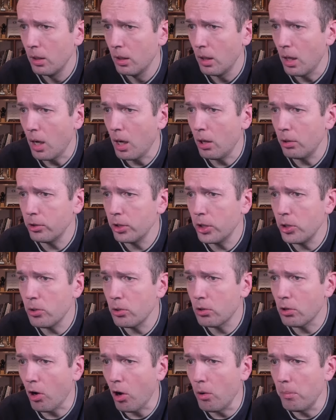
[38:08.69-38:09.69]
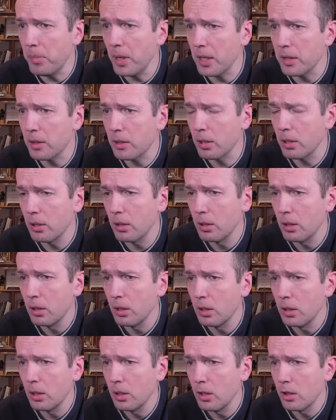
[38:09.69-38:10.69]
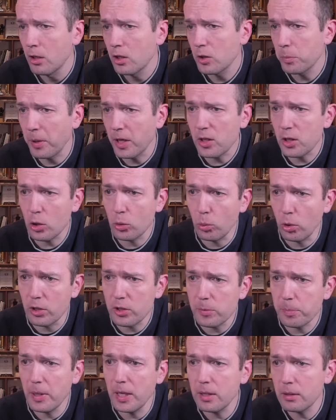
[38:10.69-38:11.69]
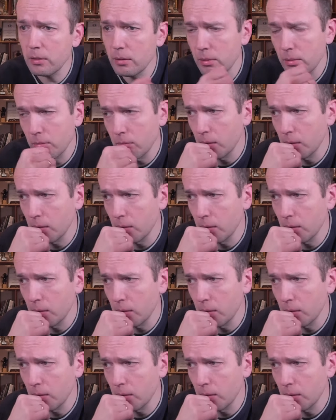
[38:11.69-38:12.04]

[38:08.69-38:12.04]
How do you combat space advancement?